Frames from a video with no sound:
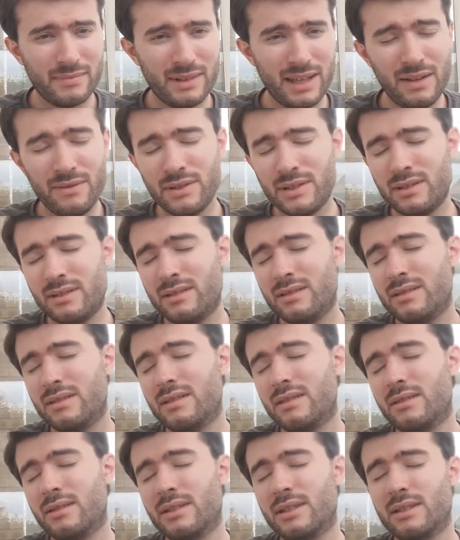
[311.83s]
Even
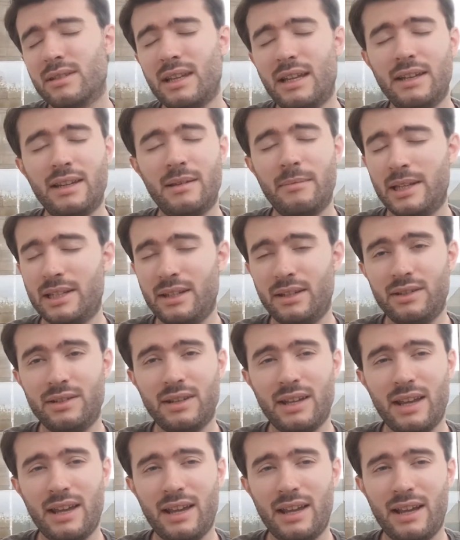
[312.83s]
sending a message
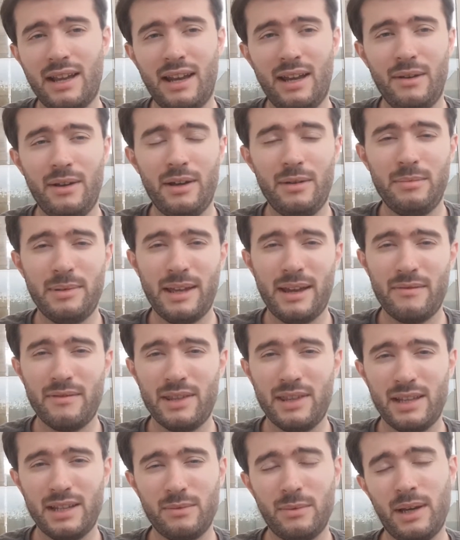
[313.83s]
saying, hello, hope
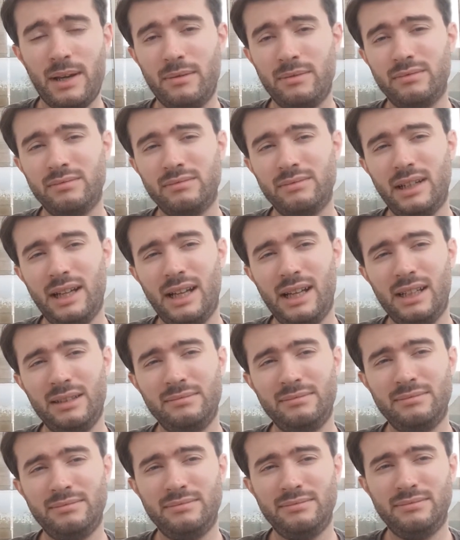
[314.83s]
everything's well,
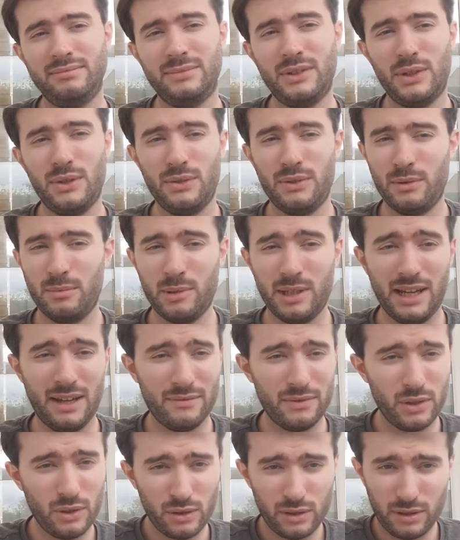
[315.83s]
to someone you
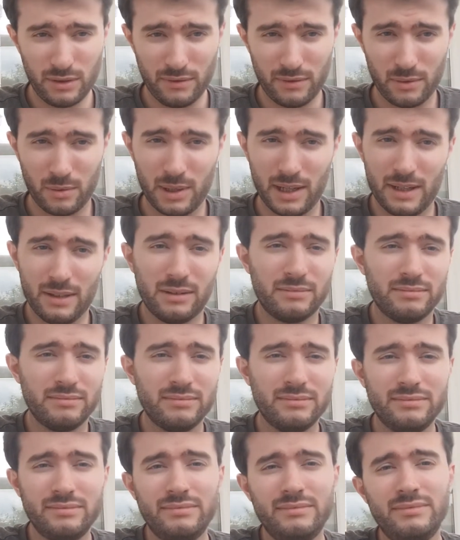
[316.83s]
haven't talked to for a while.
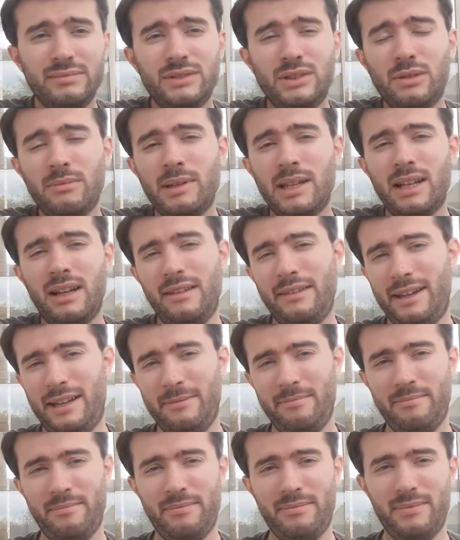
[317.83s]
Something like
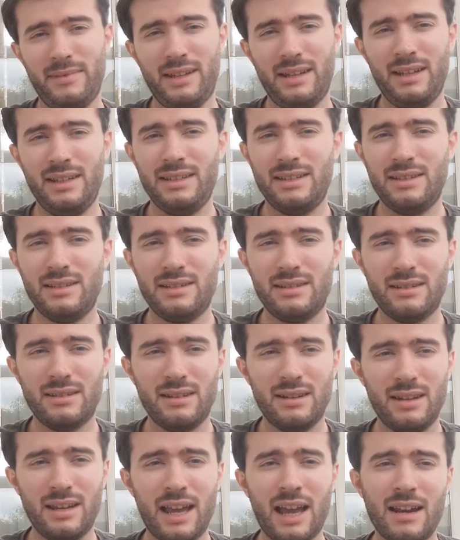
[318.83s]
that. It
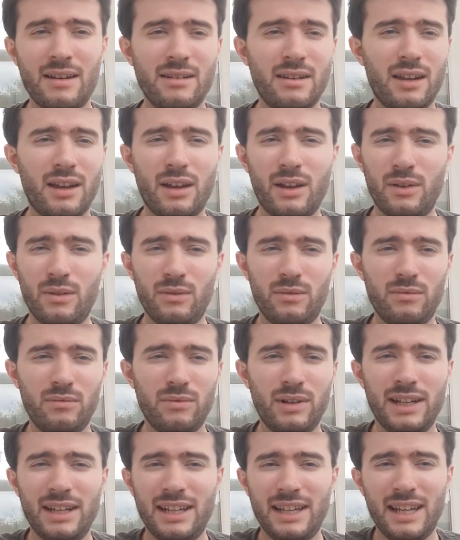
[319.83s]
can go
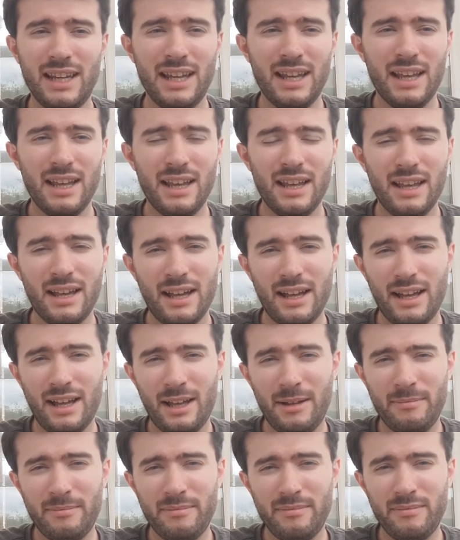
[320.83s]
really,
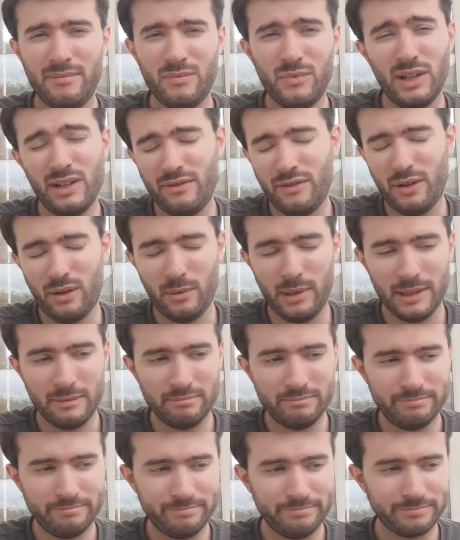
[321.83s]
really far away.
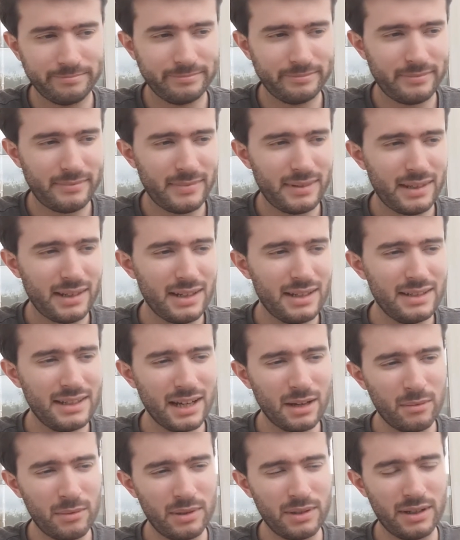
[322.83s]

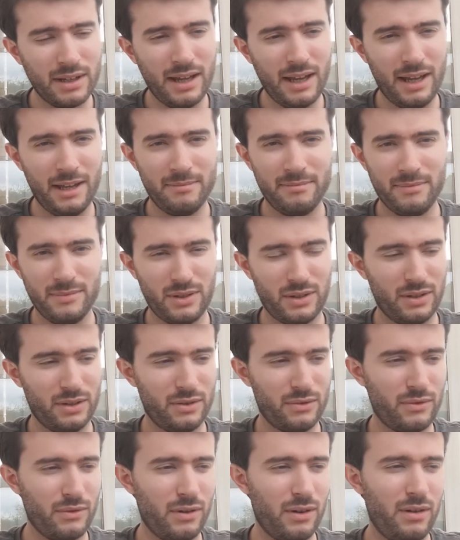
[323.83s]
Second one, I'm just going
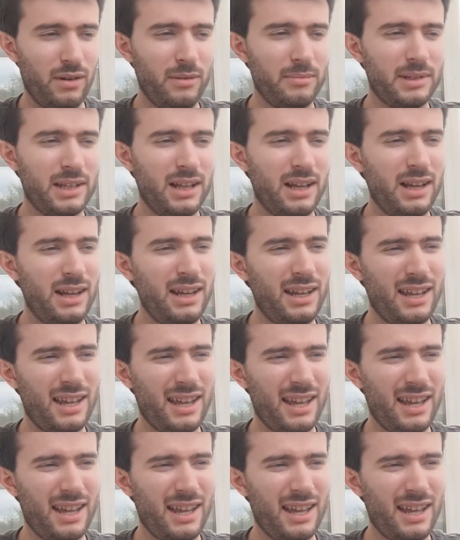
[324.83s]
to scroll up slightly.